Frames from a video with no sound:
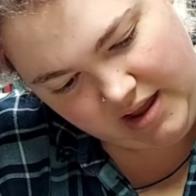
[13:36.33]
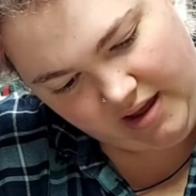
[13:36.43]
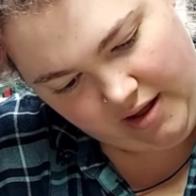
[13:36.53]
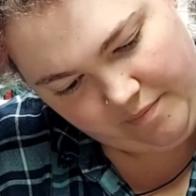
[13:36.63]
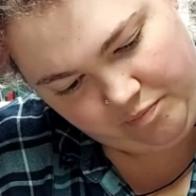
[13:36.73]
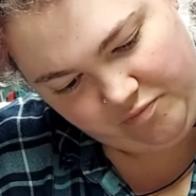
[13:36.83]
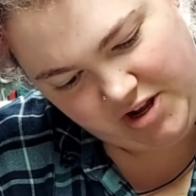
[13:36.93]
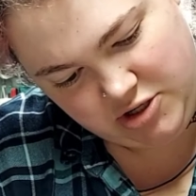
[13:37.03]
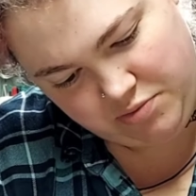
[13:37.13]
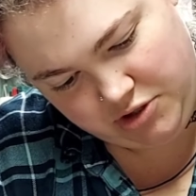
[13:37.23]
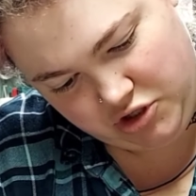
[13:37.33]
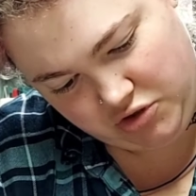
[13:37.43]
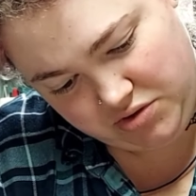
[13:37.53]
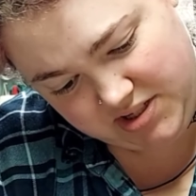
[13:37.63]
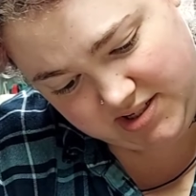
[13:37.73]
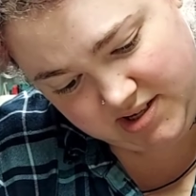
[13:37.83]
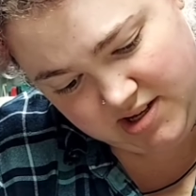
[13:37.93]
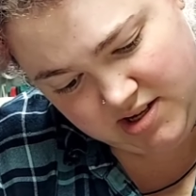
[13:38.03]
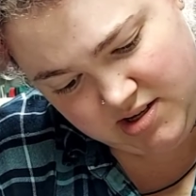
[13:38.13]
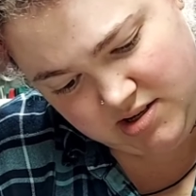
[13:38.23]
um, vegetable juice,
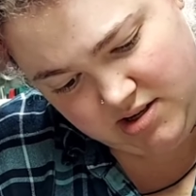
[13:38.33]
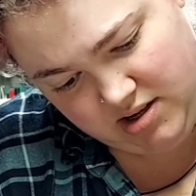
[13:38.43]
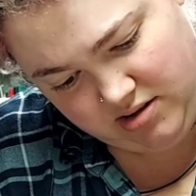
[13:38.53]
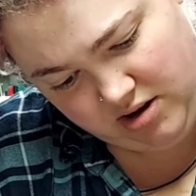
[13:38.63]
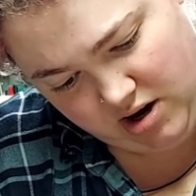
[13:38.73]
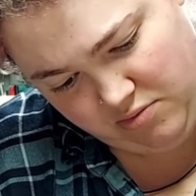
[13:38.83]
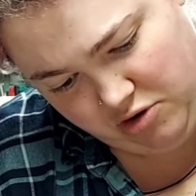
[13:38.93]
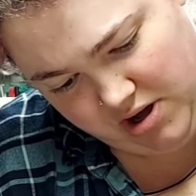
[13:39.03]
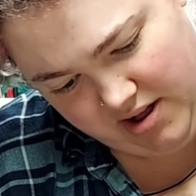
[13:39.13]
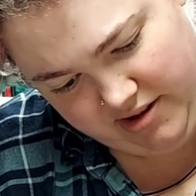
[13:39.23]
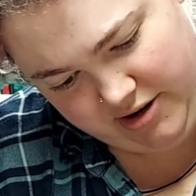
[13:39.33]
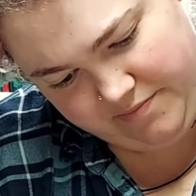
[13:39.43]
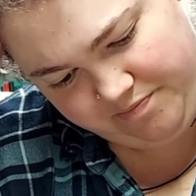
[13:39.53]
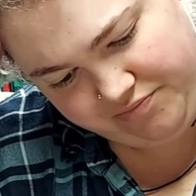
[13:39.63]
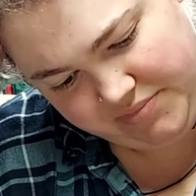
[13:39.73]
caramel color,